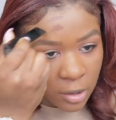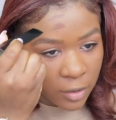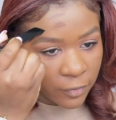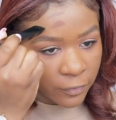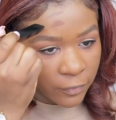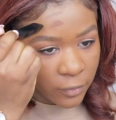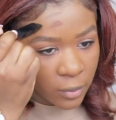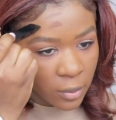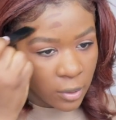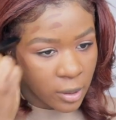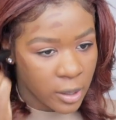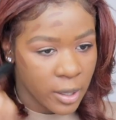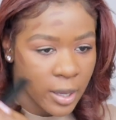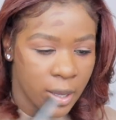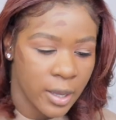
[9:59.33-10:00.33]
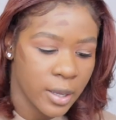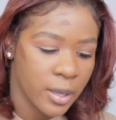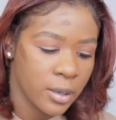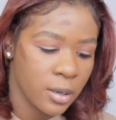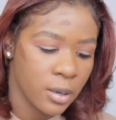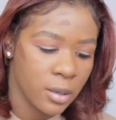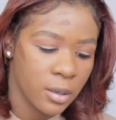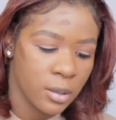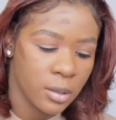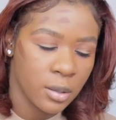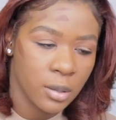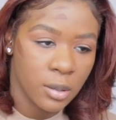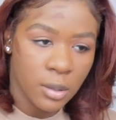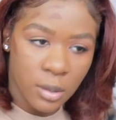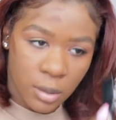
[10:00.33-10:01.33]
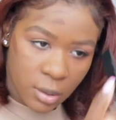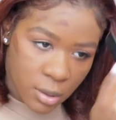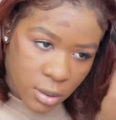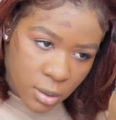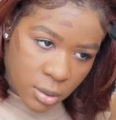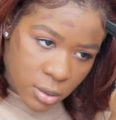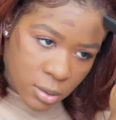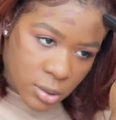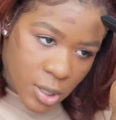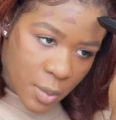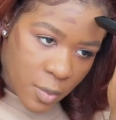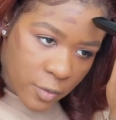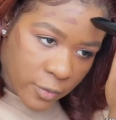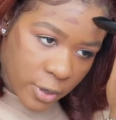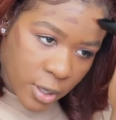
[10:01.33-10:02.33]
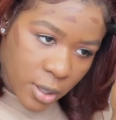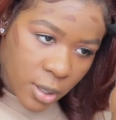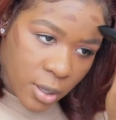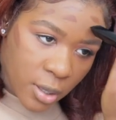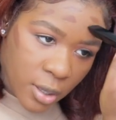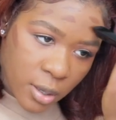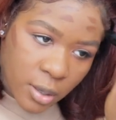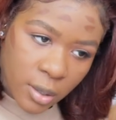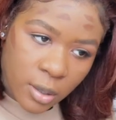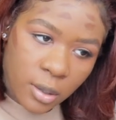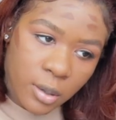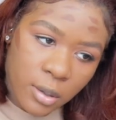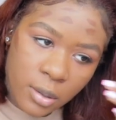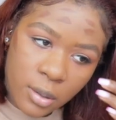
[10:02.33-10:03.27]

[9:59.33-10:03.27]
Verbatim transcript: the forehead, some over here